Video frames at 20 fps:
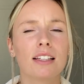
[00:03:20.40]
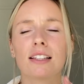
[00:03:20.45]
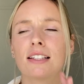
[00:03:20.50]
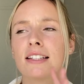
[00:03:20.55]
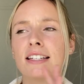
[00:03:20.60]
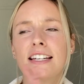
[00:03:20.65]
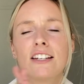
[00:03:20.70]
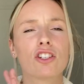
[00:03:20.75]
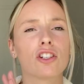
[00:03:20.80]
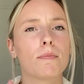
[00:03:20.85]

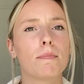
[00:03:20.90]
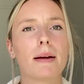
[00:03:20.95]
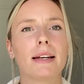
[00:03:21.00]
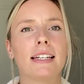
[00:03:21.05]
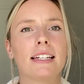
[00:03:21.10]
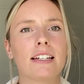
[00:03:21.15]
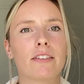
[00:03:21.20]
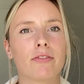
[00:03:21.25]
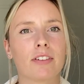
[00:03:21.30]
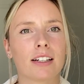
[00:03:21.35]
teaching many
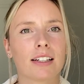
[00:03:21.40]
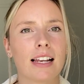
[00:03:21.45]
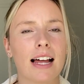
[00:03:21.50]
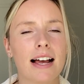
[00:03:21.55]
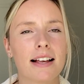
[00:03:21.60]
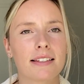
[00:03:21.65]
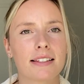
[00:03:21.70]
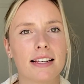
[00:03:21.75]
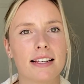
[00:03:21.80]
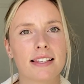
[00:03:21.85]
different
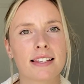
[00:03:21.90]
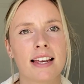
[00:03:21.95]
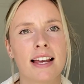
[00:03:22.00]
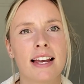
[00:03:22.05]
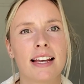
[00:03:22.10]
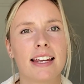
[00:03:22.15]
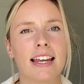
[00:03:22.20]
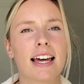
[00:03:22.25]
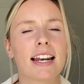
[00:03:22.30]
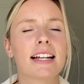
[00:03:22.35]
classes,
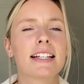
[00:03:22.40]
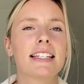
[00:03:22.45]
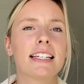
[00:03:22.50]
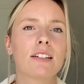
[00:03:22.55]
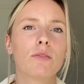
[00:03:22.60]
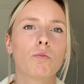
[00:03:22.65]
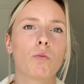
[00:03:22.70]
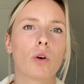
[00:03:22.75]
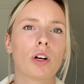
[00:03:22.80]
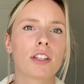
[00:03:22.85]
yet I
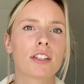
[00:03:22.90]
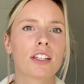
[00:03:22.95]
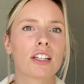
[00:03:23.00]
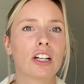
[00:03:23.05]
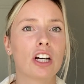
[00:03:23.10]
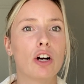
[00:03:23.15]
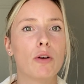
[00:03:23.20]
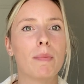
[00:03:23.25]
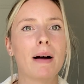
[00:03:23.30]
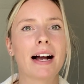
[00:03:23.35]
didn't want to
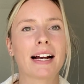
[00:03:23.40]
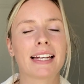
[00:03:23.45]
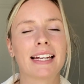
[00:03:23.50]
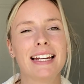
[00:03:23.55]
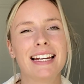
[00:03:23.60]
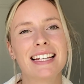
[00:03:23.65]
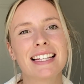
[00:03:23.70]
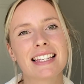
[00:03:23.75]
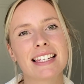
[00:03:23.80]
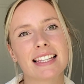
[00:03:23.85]
go back
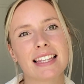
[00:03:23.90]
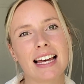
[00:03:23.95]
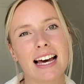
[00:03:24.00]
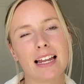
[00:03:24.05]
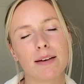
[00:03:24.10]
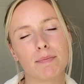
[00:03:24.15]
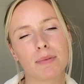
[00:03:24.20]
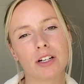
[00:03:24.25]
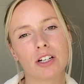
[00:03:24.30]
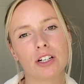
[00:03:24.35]
into
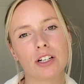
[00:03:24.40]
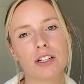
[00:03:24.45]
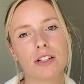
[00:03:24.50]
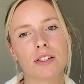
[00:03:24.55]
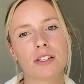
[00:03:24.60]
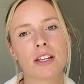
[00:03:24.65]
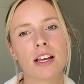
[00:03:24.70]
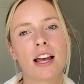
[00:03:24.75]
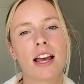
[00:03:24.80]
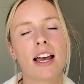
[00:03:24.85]
that
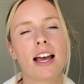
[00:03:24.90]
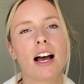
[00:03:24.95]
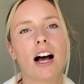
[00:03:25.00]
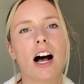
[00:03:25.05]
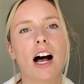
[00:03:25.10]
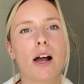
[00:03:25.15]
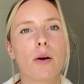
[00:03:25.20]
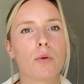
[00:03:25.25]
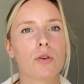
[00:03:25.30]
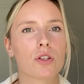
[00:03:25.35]
because
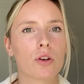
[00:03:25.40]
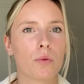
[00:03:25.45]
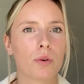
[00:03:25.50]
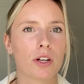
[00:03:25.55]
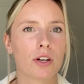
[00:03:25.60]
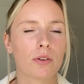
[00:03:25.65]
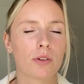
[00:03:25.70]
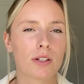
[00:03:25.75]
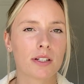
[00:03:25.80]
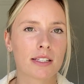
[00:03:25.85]
I was only
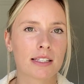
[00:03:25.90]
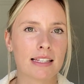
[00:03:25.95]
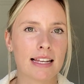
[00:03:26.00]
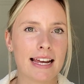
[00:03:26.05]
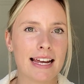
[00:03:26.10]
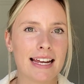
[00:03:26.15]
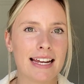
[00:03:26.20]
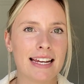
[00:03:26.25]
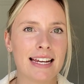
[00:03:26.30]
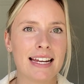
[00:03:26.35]
going to
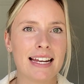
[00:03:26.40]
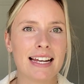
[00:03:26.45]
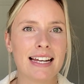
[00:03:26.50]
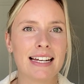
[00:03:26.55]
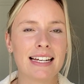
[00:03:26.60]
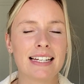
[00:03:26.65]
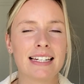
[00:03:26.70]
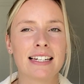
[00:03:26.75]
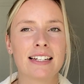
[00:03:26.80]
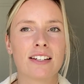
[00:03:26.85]
stay
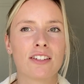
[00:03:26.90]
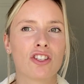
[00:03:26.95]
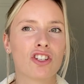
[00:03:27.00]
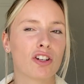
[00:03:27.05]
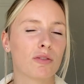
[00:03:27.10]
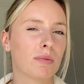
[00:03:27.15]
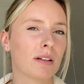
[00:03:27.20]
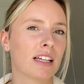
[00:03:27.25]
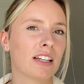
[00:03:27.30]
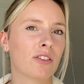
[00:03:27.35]
in
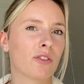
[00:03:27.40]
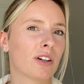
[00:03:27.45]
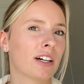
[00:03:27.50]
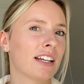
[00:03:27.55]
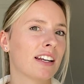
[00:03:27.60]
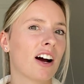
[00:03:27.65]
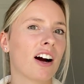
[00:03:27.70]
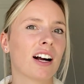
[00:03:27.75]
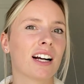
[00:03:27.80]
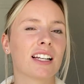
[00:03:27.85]
Dublin or
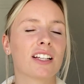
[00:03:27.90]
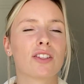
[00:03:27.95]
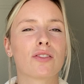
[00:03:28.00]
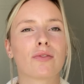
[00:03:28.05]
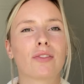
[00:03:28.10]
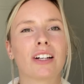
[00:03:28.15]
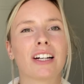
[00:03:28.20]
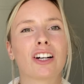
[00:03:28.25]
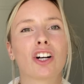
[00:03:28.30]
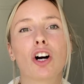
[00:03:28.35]
in Ireland
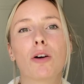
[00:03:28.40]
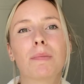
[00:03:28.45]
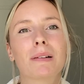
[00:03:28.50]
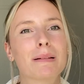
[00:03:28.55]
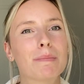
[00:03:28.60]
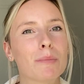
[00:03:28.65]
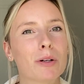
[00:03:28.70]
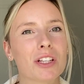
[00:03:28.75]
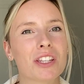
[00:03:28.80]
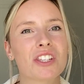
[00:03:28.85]
for a couple
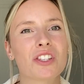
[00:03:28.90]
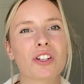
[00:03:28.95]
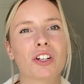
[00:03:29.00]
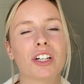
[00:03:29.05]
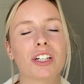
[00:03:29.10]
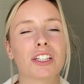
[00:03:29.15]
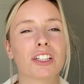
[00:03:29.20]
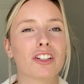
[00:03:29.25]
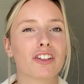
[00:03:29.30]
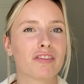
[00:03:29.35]
of months to
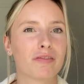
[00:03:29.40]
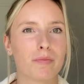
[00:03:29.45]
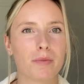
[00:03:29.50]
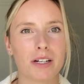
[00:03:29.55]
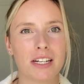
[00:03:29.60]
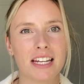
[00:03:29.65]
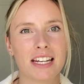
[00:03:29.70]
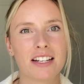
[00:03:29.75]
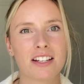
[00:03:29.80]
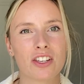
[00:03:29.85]
earn enough
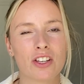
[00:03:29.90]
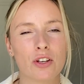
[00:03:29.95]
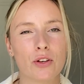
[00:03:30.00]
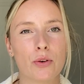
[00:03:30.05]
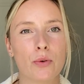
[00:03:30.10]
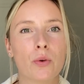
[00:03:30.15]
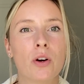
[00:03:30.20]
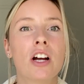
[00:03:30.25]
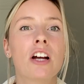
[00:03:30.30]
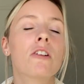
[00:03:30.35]
money
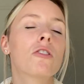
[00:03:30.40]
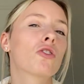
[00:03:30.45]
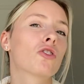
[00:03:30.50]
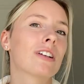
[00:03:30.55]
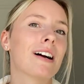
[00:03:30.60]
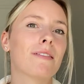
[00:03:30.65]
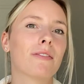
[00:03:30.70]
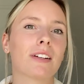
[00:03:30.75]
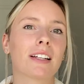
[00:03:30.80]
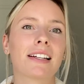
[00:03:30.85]
to
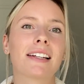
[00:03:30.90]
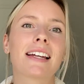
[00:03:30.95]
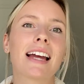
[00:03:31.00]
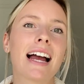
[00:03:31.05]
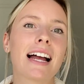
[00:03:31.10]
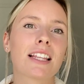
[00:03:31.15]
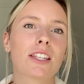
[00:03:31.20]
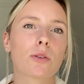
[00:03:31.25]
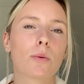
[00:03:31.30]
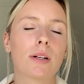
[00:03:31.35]
travel
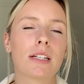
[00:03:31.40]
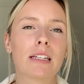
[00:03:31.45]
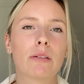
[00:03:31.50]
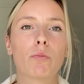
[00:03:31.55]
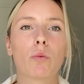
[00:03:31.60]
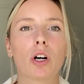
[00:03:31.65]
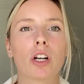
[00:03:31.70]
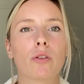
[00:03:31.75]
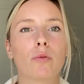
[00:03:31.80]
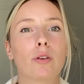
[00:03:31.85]
again. So I didn't
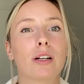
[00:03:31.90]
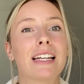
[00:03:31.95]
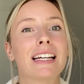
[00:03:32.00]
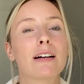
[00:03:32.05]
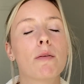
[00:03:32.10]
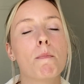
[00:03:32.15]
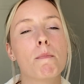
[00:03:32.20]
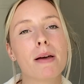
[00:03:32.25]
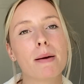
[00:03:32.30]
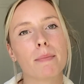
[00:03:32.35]
want to really
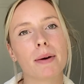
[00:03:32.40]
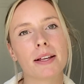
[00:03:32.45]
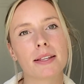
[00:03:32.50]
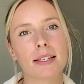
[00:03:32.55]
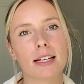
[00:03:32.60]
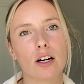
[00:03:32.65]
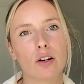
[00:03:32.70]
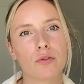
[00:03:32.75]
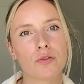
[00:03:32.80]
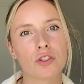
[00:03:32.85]
commit
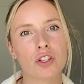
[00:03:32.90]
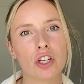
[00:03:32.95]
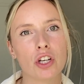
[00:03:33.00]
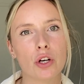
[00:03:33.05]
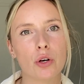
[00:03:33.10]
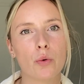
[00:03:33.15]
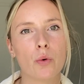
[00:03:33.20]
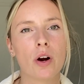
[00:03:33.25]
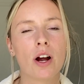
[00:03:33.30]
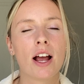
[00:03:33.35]
myself
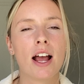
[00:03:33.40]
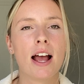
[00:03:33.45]
to